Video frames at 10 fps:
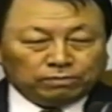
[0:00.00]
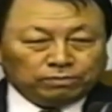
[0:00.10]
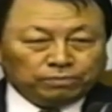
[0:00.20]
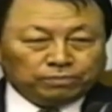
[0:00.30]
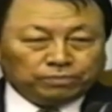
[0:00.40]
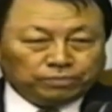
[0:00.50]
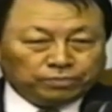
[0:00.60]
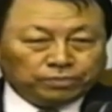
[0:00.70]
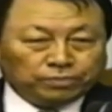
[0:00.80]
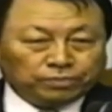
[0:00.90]

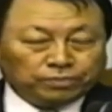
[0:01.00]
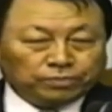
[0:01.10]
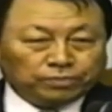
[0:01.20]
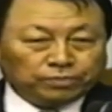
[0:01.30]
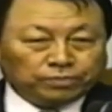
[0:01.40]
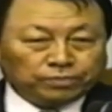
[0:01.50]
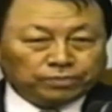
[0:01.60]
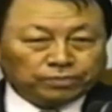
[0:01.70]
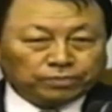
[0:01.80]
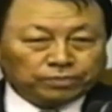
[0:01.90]

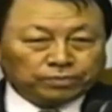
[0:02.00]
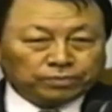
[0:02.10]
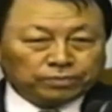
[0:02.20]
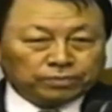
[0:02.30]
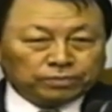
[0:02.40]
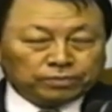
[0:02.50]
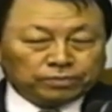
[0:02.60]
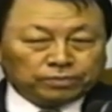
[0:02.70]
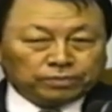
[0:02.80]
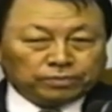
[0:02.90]

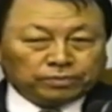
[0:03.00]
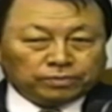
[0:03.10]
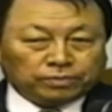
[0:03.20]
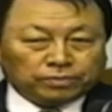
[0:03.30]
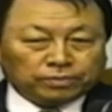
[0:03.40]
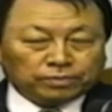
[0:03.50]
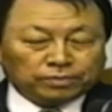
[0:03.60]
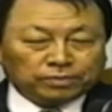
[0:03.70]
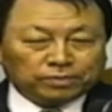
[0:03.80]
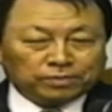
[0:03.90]

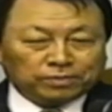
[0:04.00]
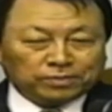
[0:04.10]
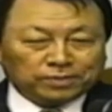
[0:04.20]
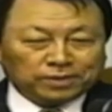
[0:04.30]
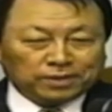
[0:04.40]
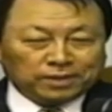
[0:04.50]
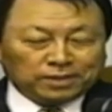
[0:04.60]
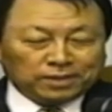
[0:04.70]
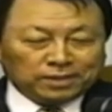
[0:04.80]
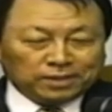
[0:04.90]

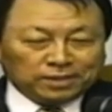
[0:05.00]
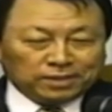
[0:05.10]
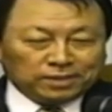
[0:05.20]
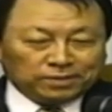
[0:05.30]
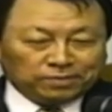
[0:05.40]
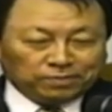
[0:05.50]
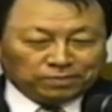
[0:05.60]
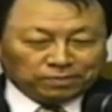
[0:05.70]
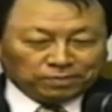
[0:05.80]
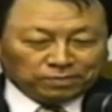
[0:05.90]

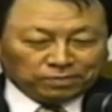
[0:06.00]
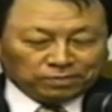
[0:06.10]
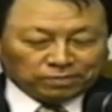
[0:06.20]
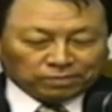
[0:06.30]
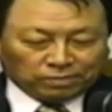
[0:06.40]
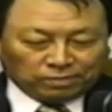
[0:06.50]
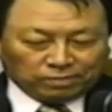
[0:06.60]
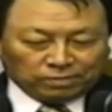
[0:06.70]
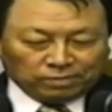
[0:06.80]
(silence)